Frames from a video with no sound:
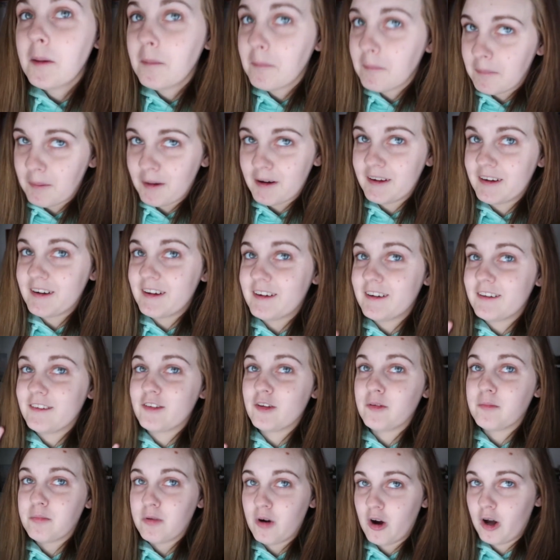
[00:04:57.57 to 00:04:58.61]
but it is
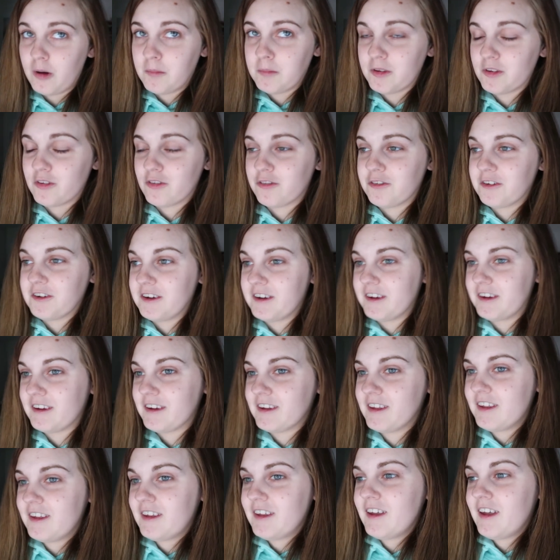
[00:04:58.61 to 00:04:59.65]
a promise
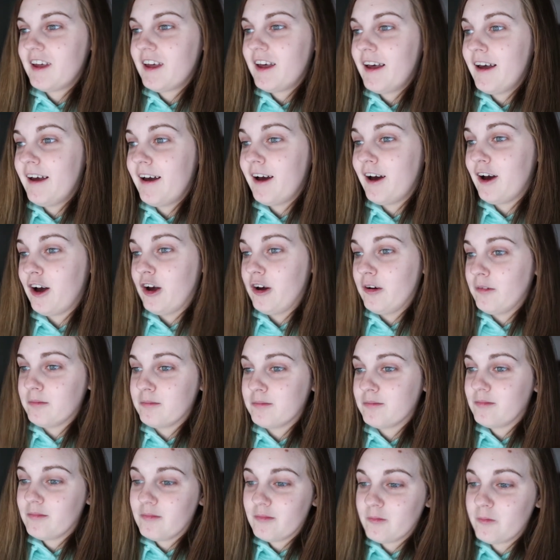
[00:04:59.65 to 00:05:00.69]
ring.
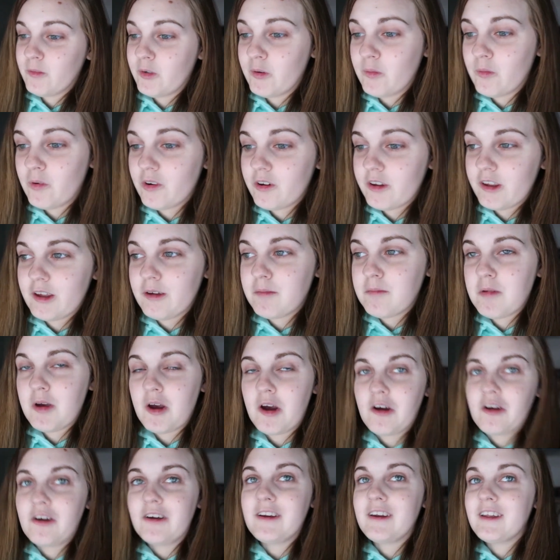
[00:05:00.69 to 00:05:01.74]
We will get
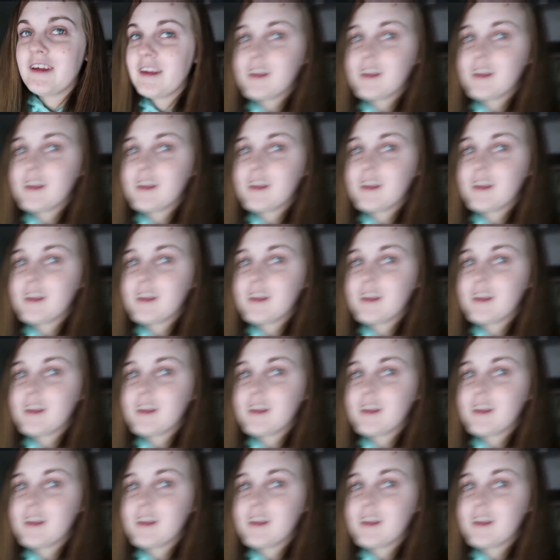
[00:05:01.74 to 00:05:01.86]
married